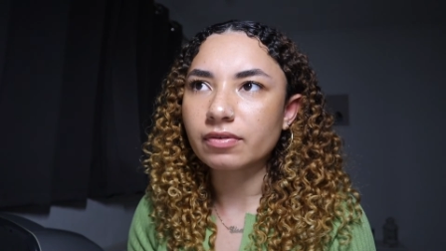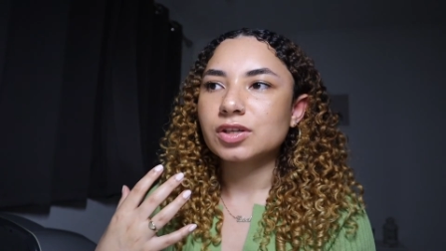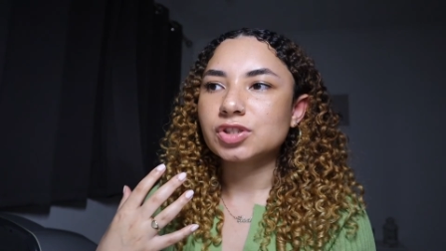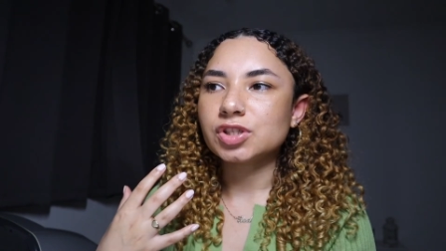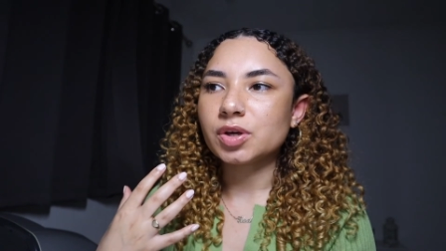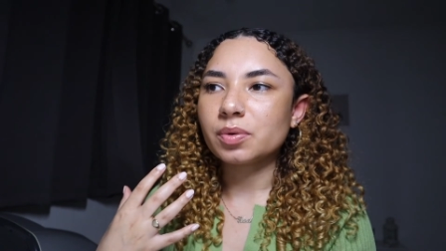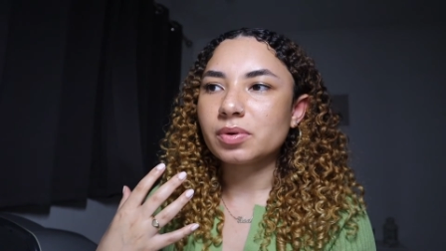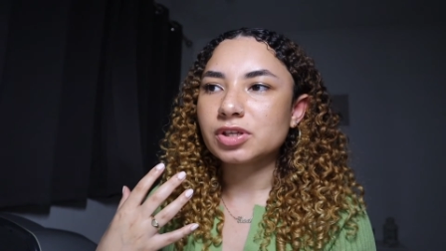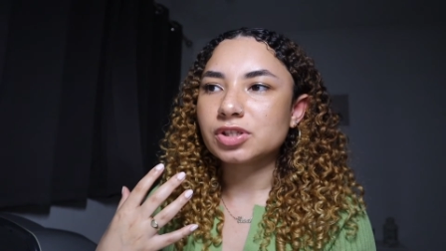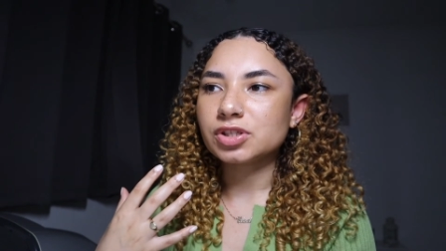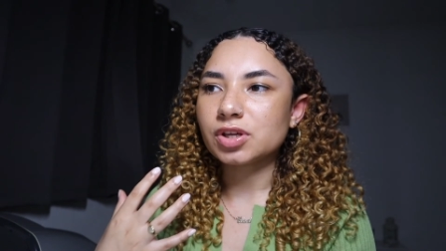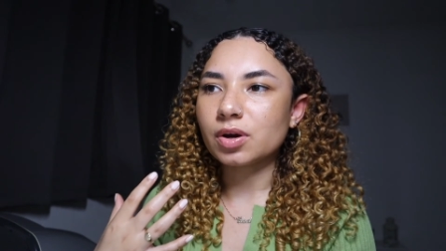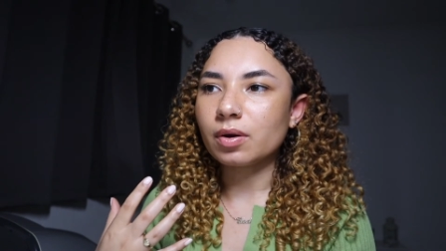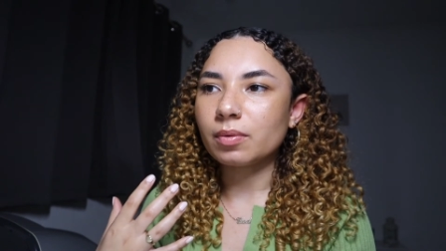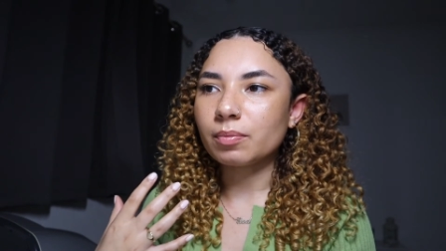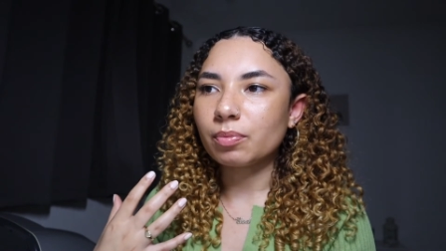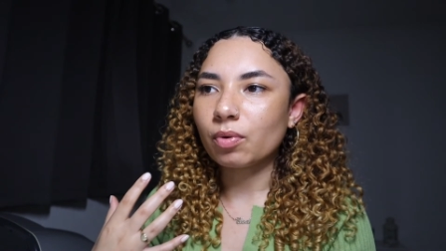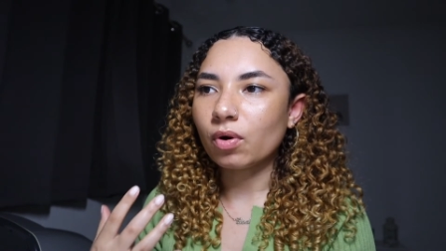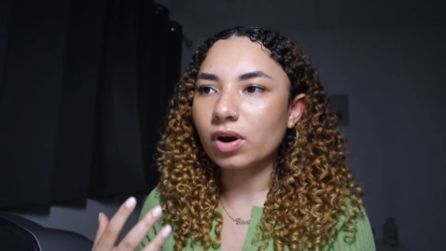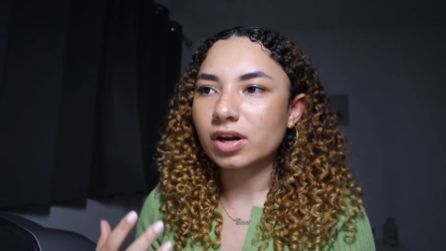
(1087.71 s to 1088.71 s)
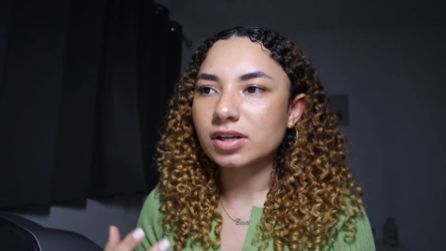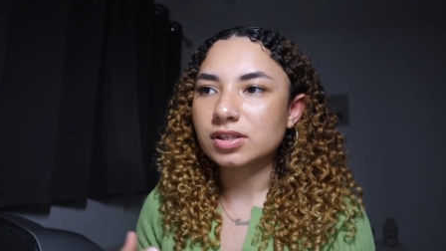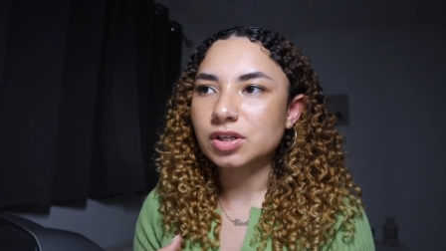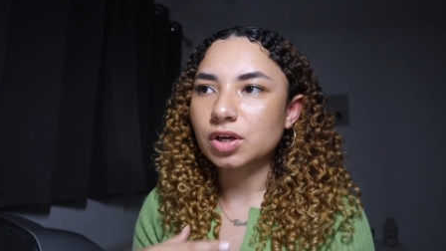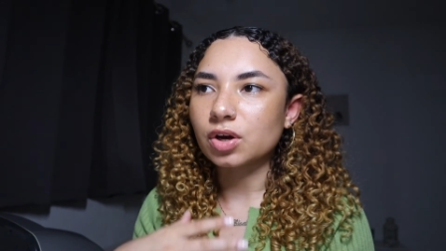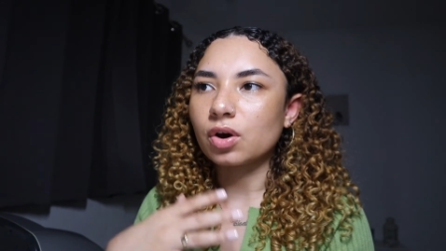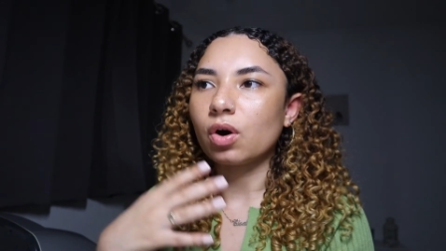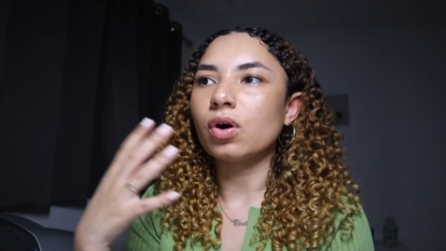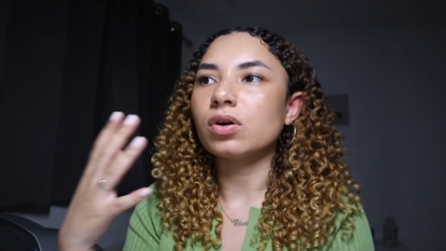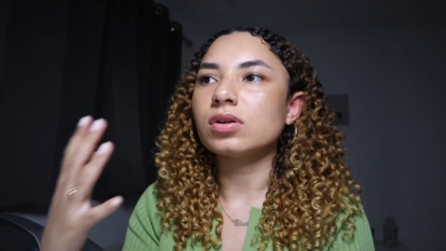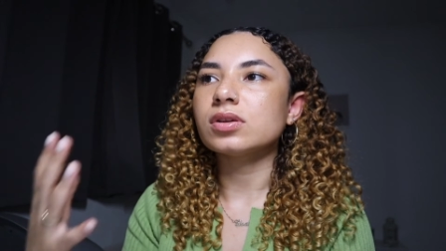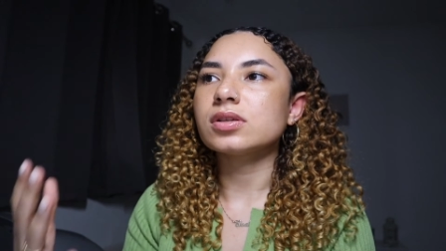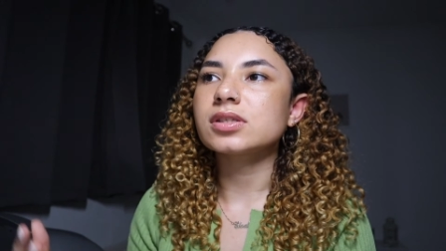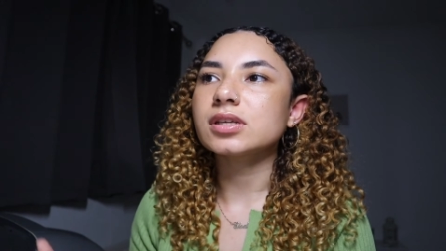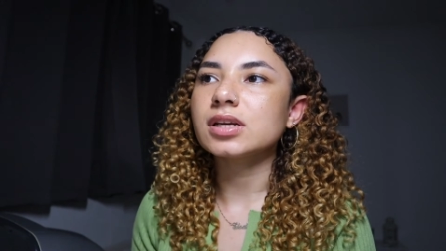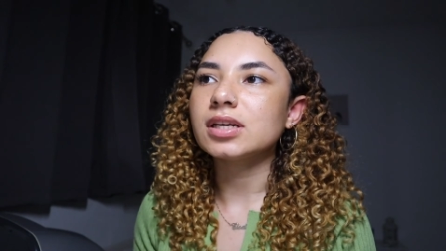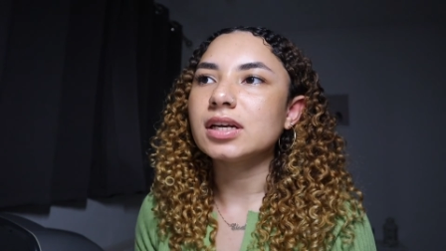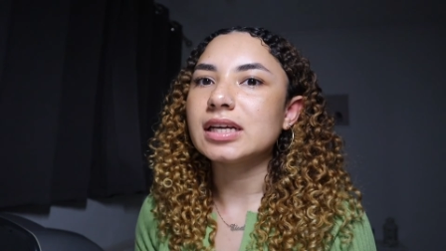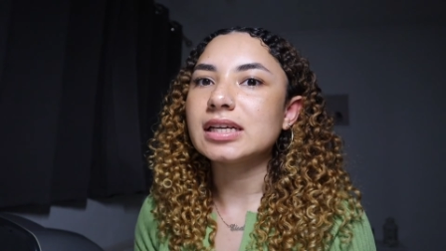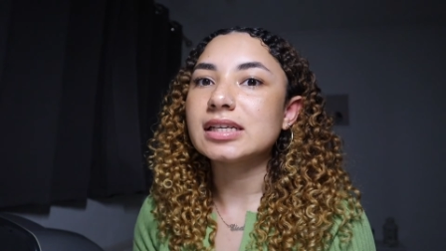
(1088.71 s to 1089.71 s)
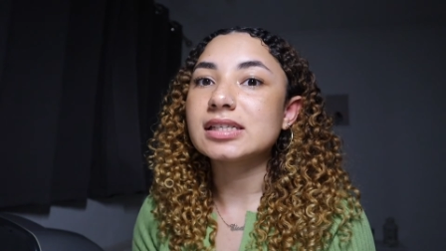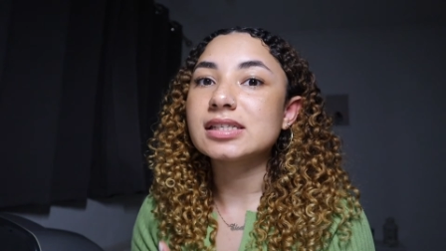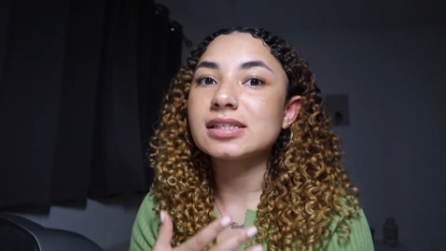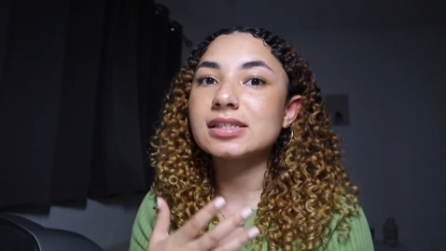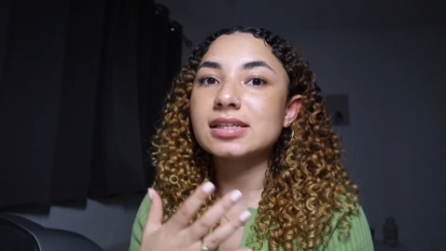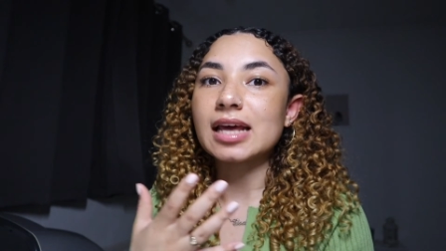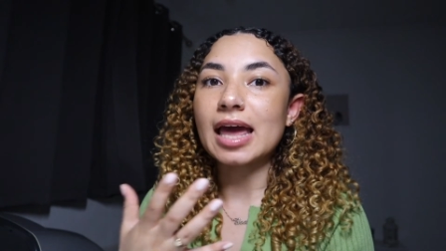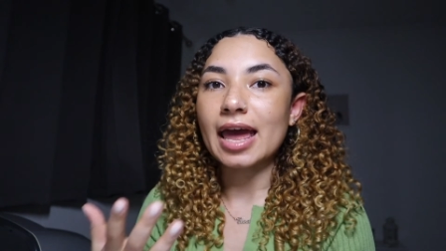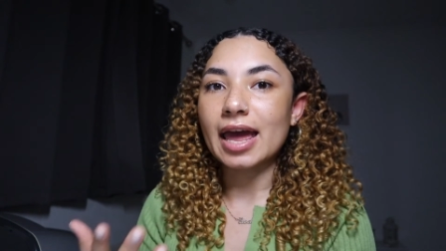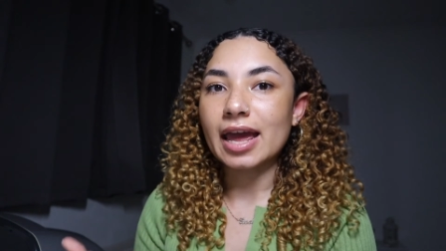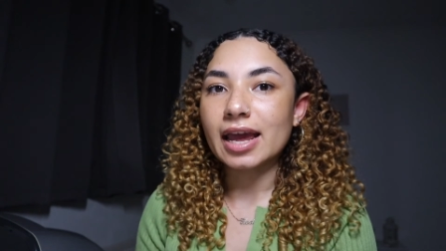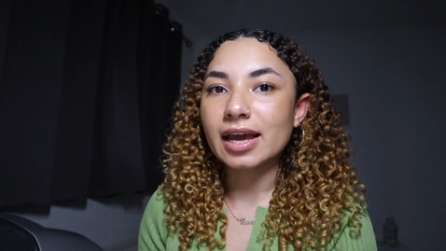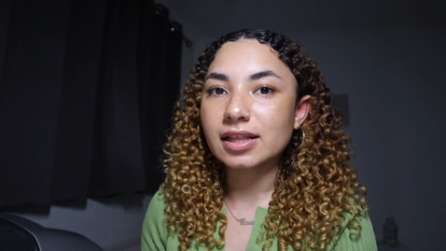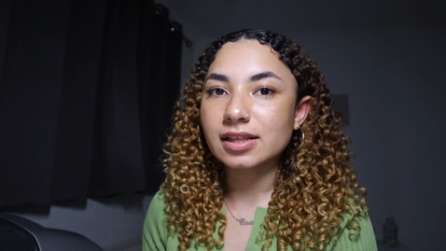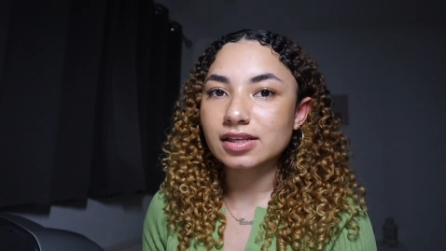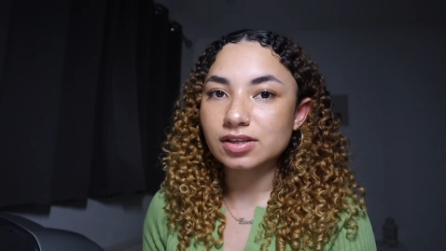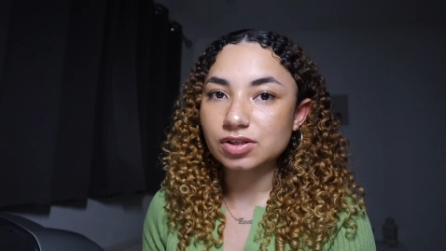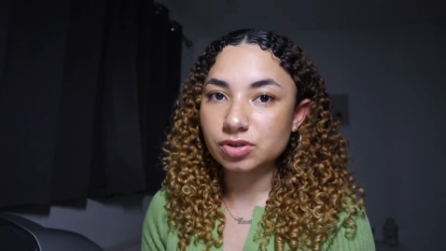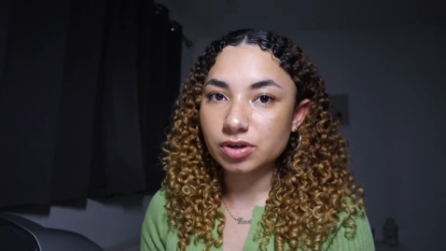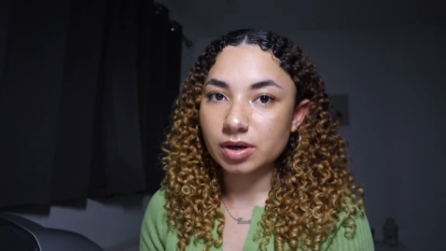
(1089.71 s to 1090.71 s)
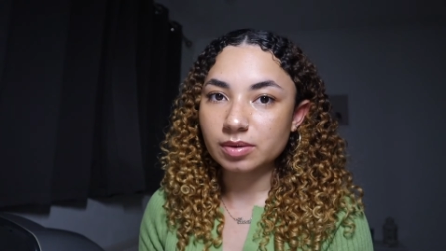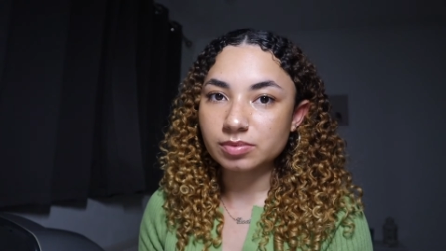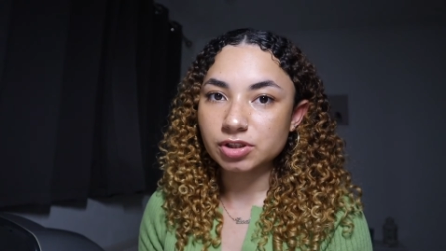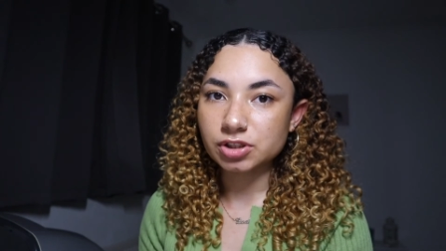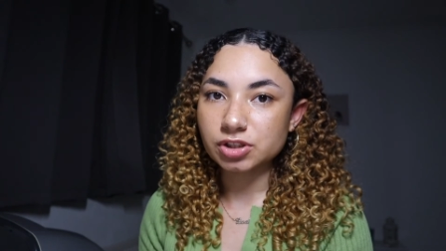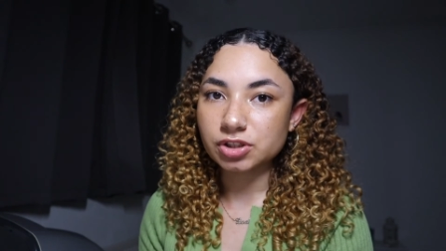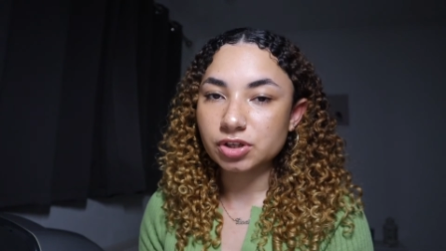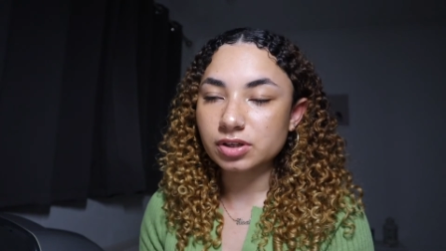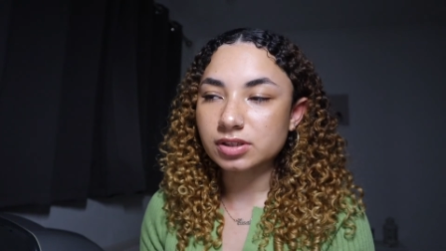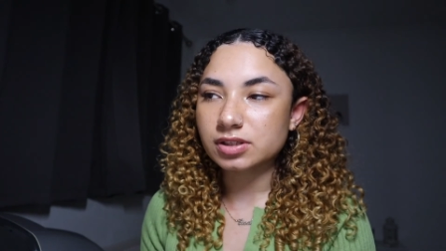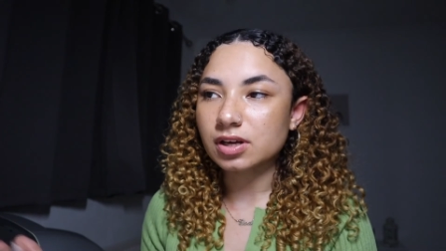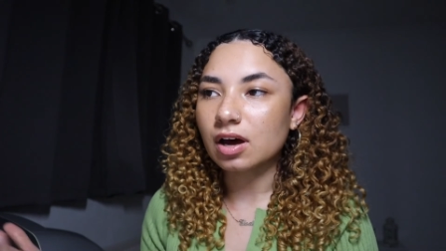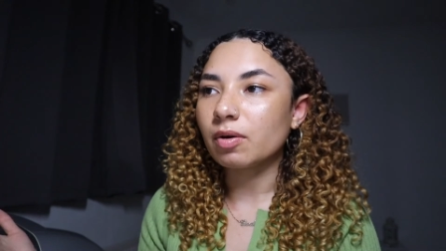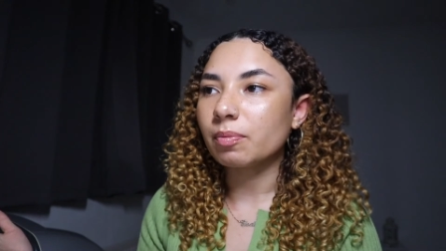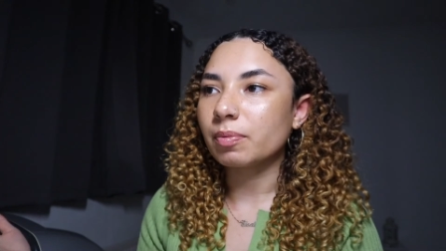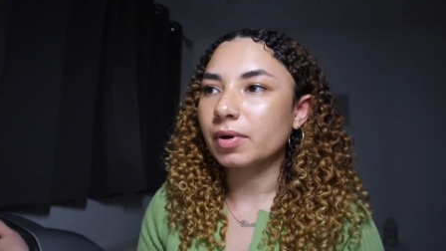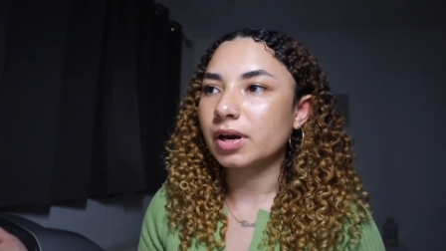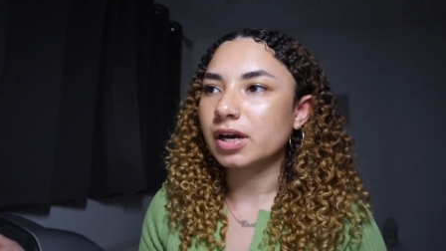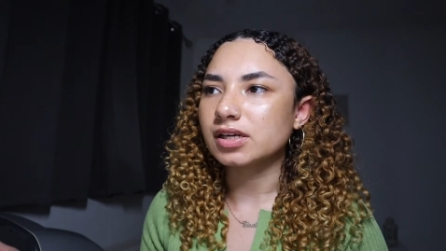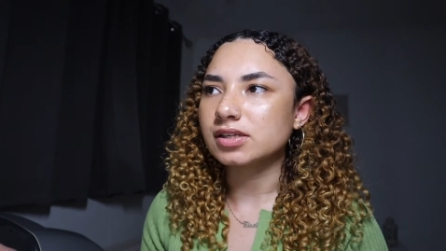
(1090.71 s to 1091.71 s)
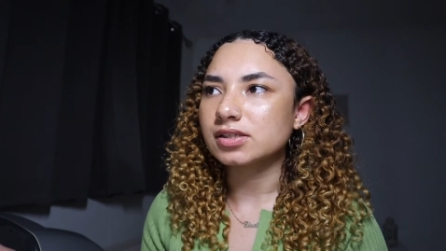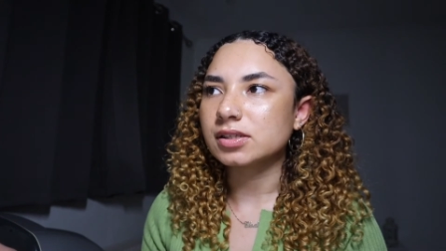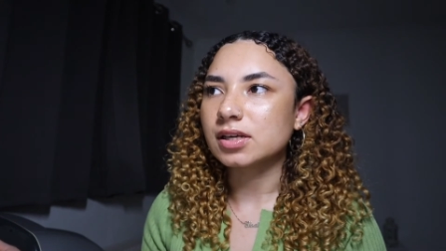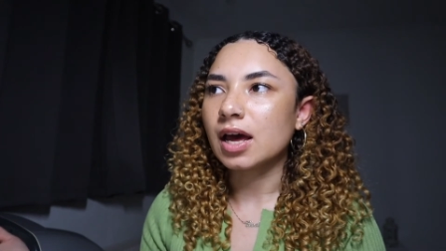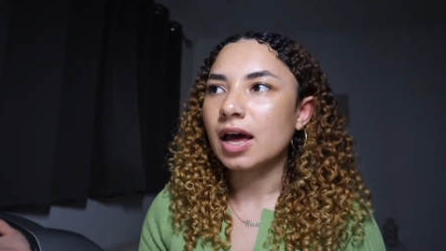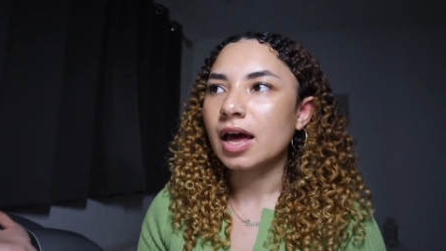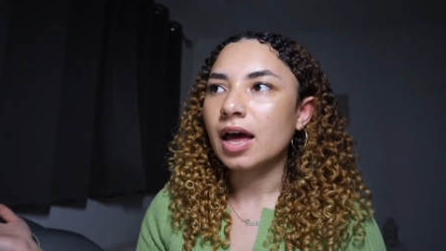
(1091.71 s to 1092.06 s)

So it's so important to constantly say these scriptures to yourself because